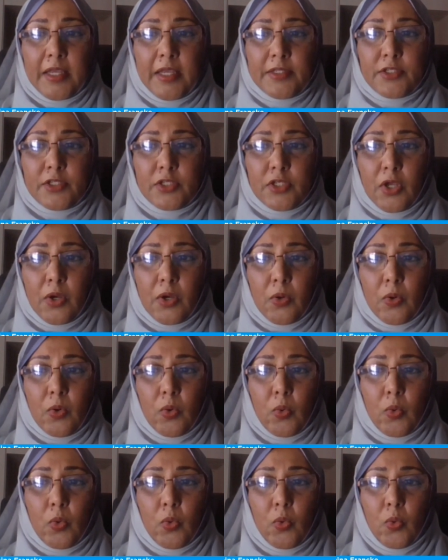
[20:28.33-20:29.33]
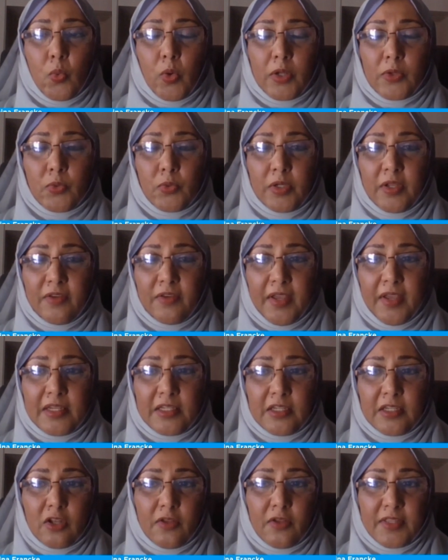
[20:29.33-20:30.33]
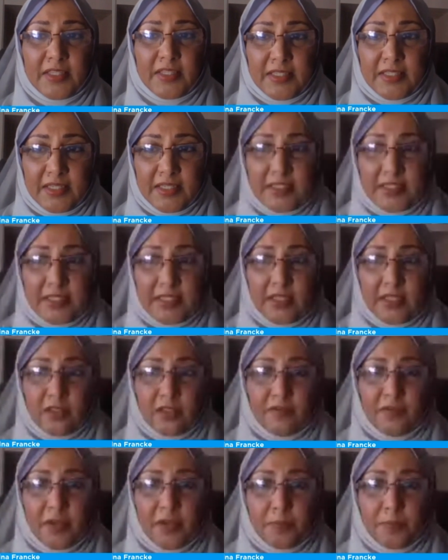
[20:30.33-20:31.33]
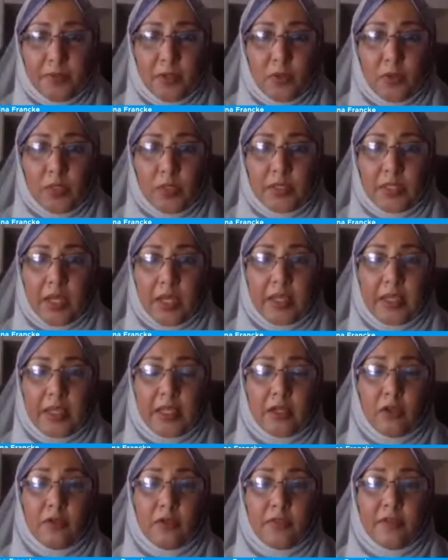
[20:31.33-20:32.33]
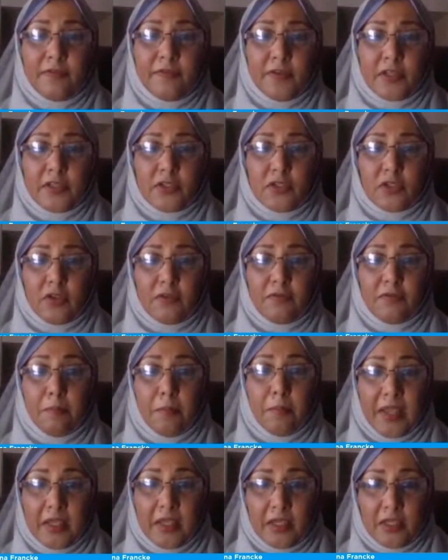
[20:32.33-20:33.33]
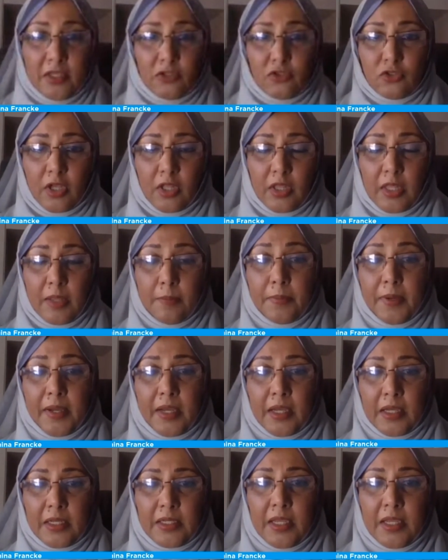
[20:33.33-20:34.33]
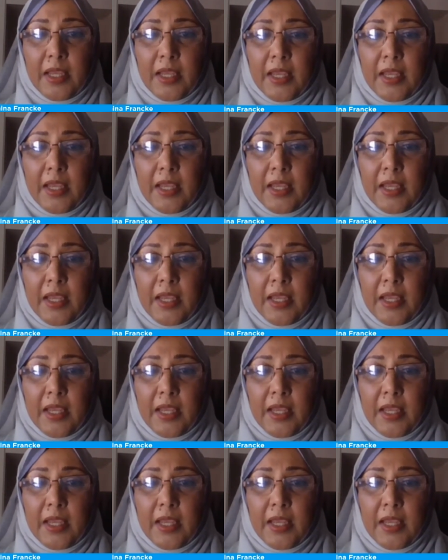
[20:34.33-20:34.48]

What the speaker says: And so what would have ended on the 16th of April will now end on the 1st of May, inshallah, but